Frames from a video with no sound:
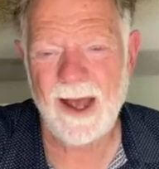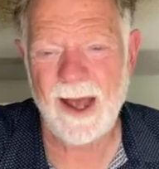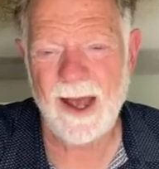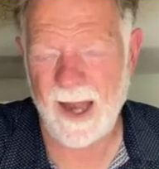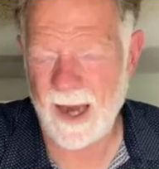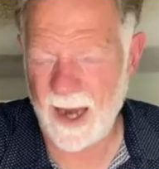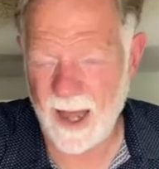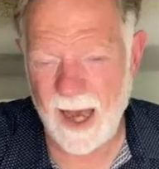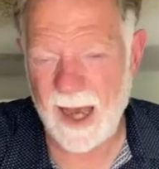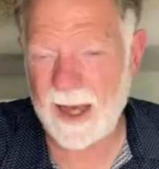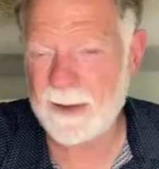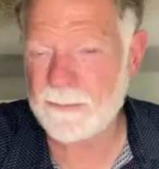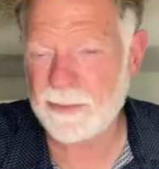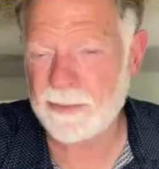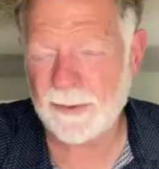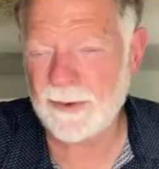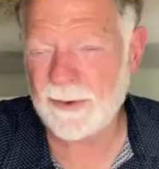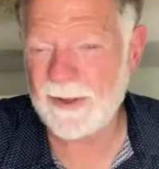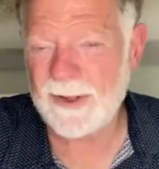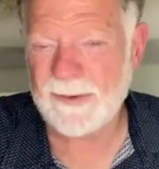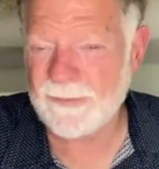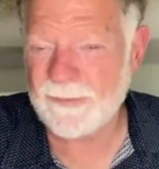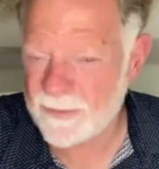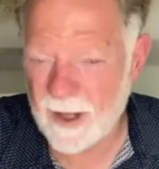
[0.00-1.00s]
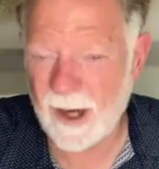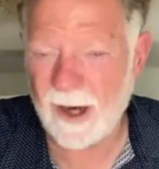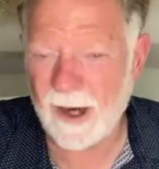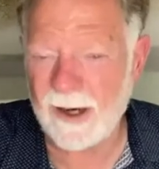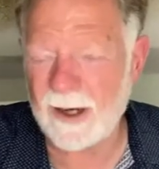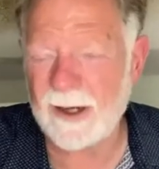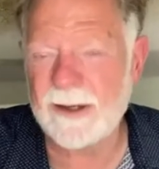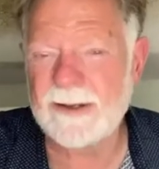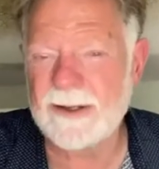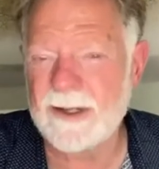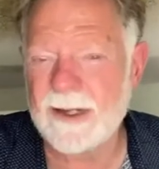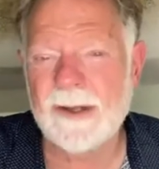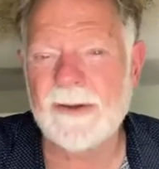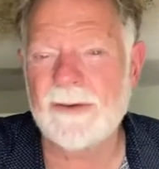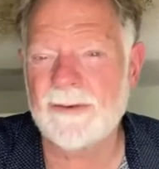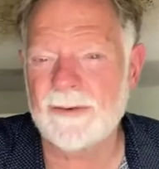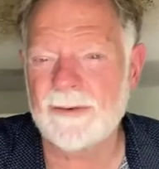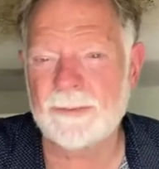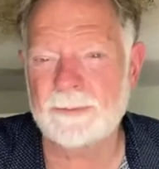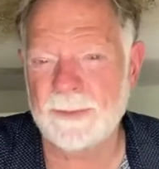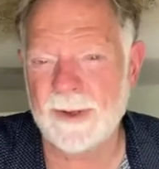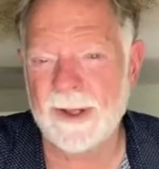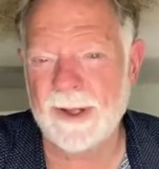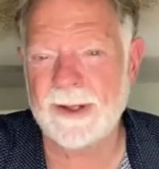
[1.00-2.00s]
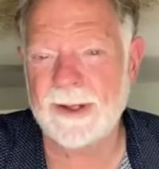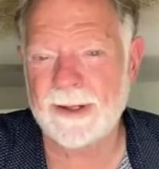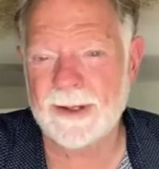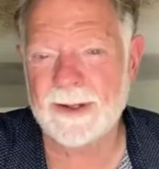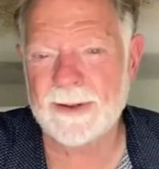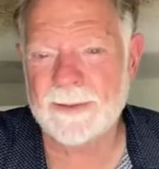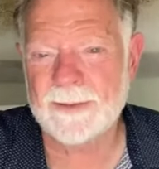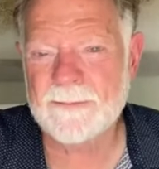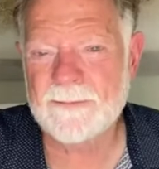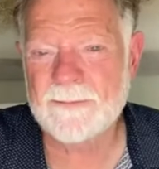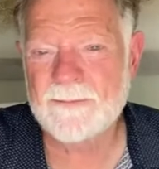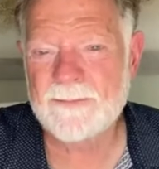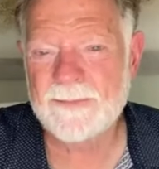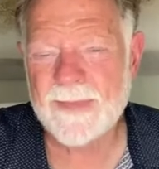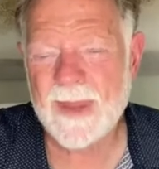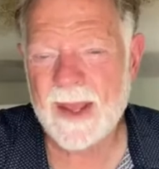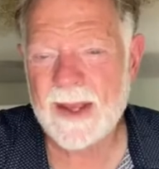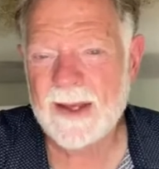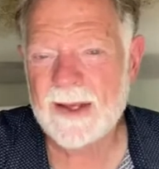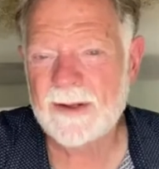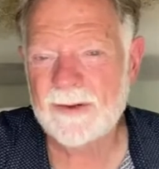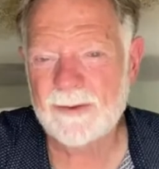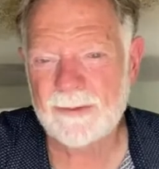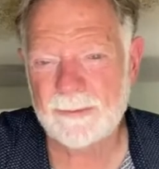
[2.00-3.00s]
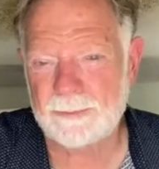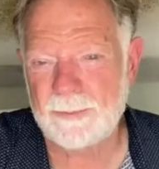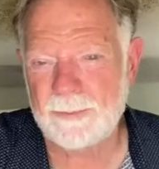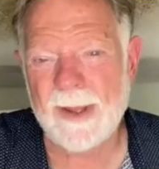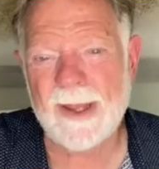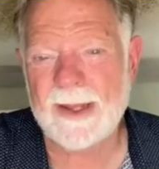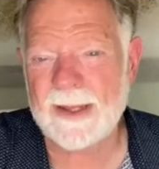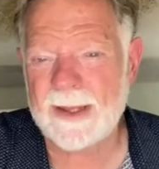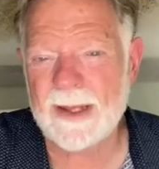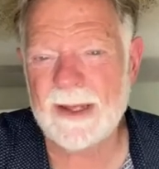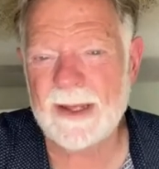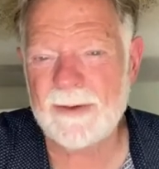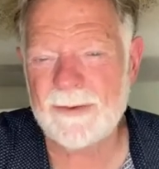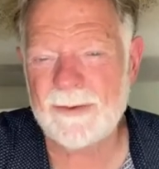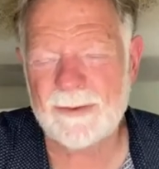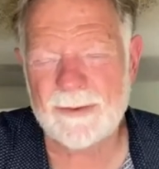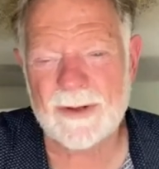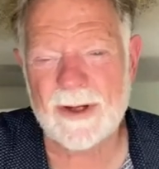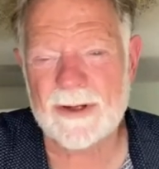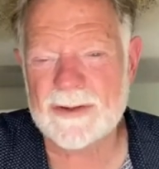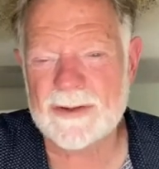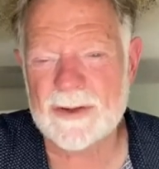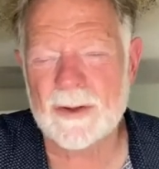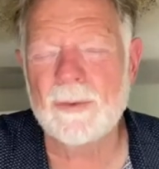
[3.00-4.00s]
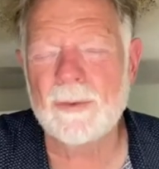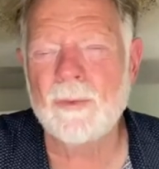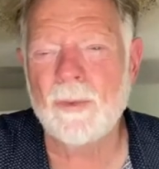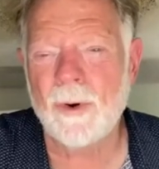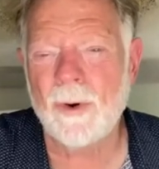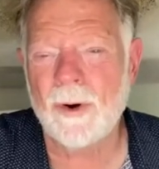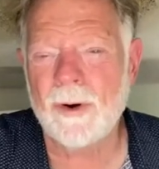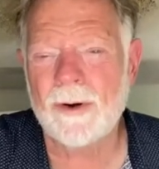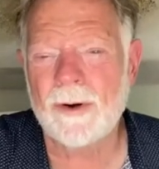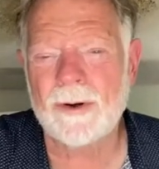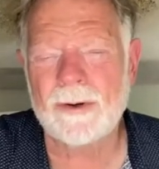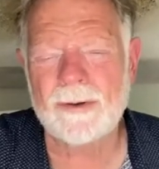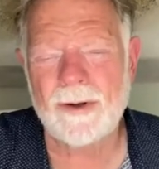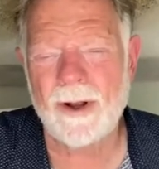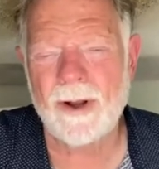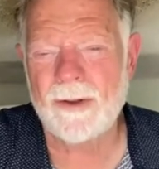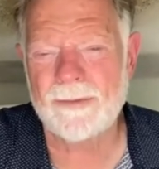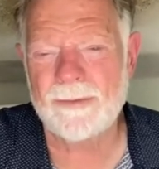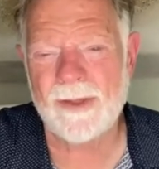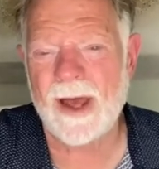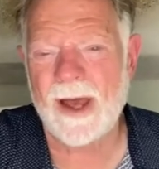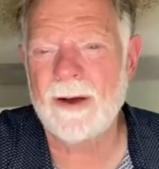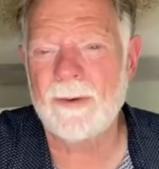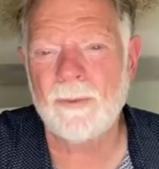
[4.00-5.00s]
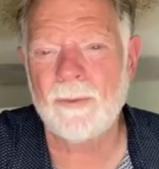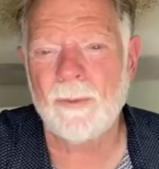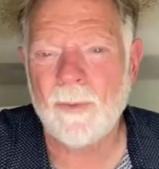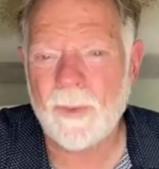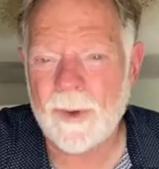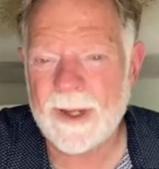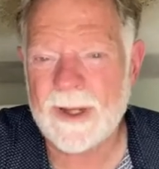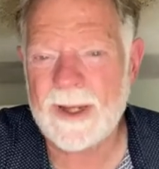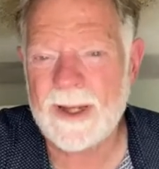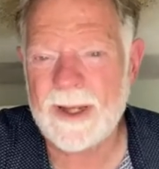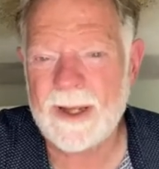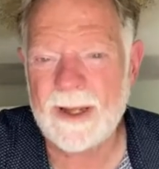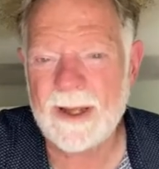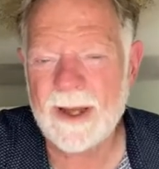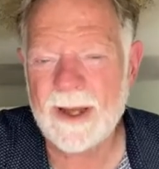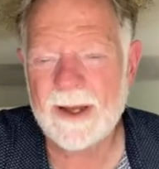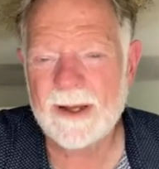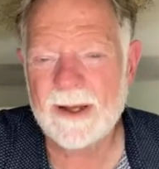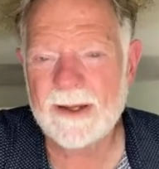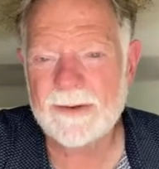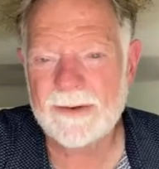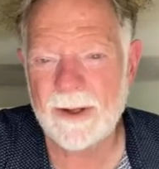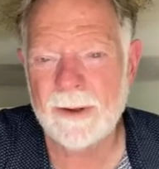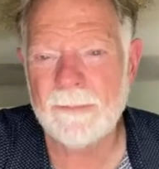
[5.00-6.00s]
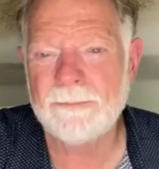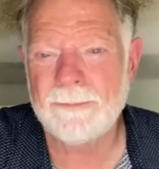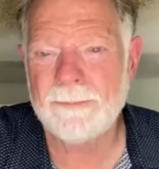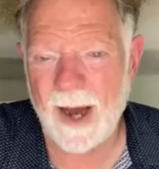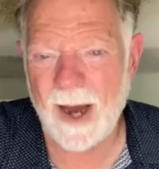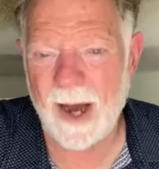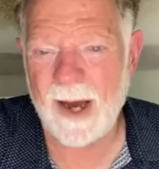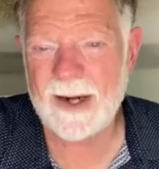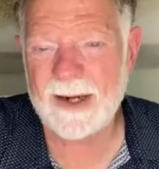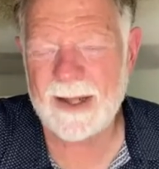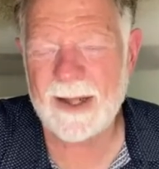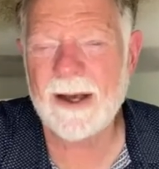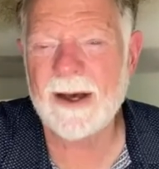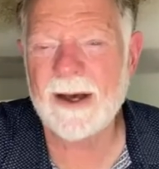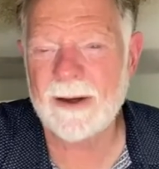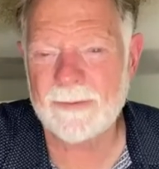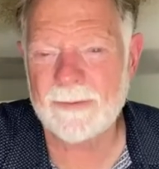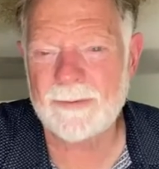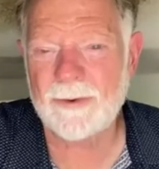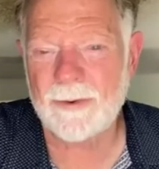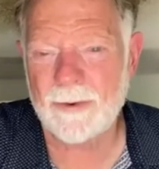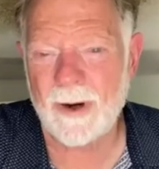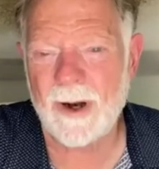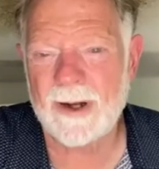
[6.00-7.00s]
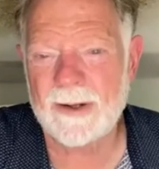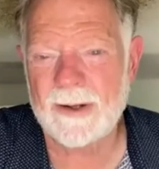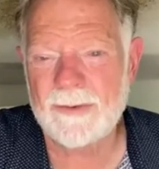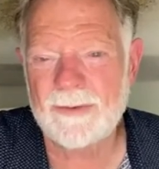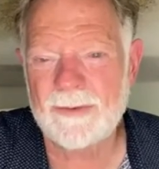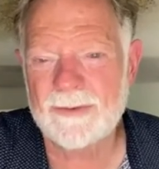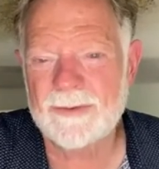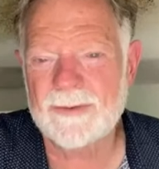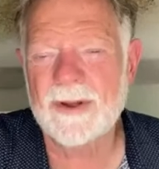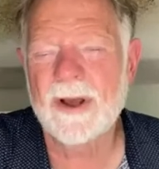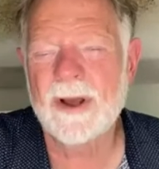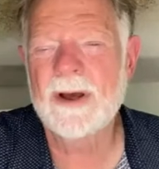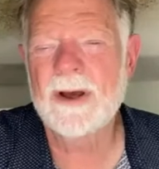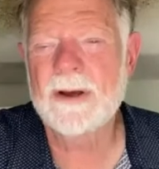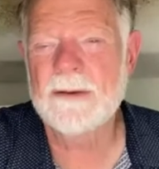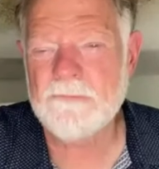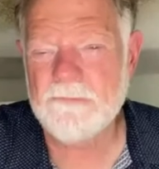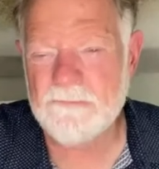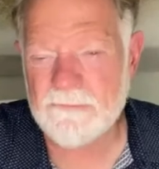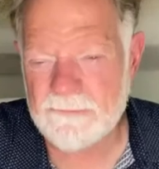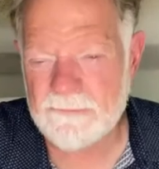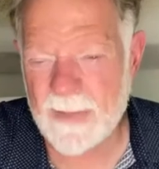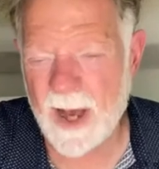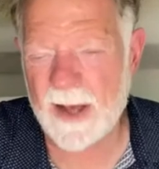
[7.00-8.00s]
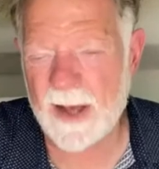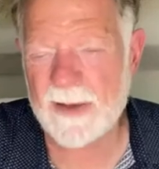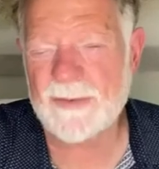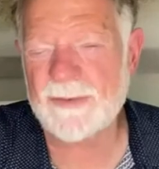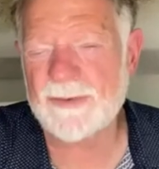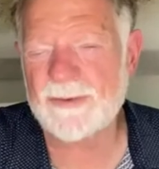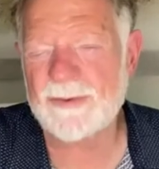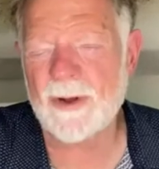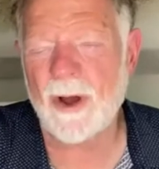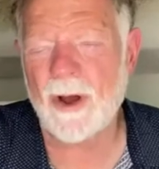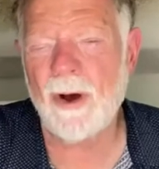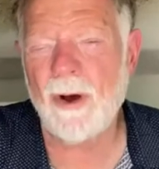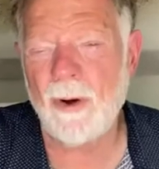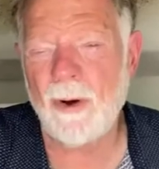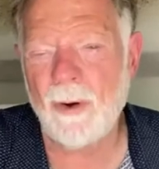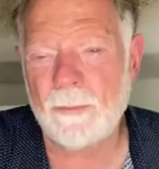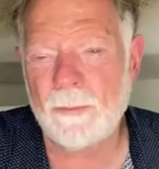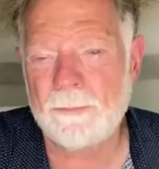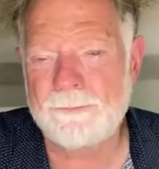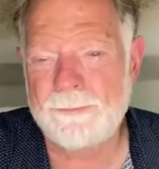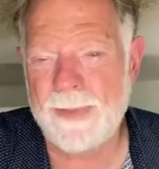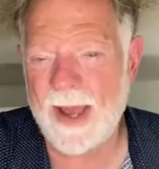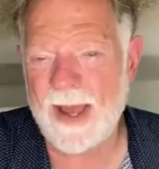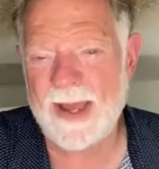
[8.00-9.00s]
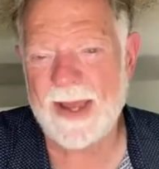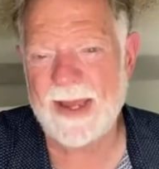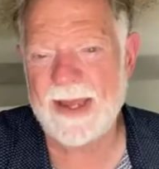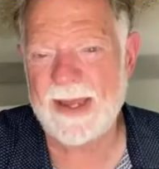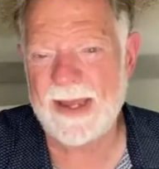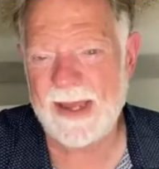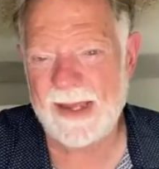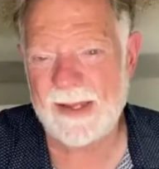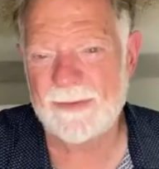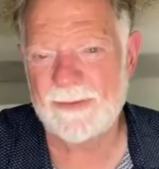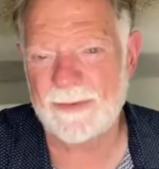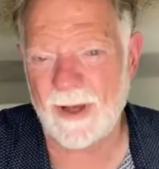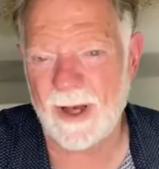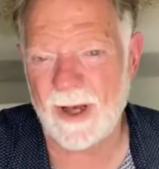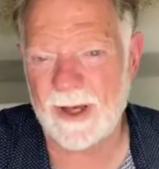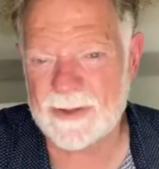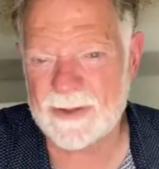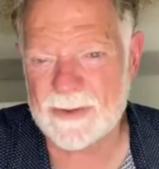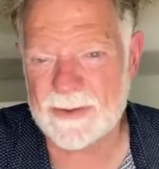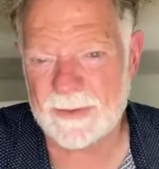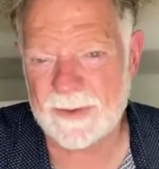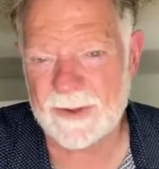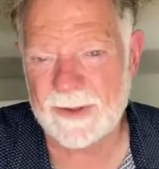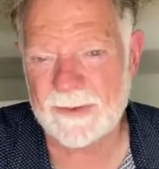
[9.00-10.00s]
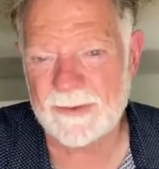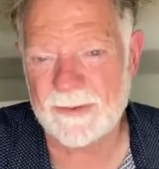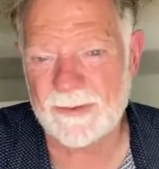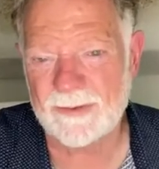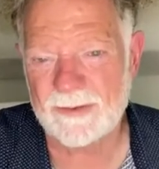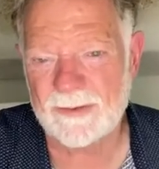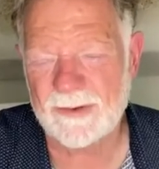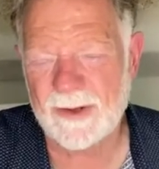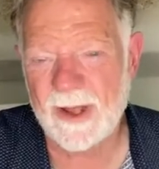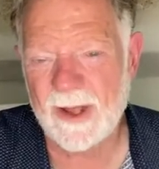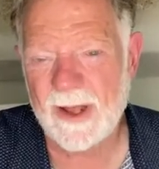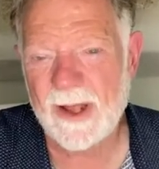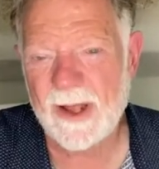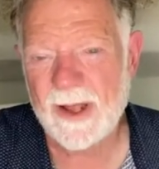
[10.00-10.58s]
And I believe God is speaking such a word that we, the body of Christ, must obey his utterance.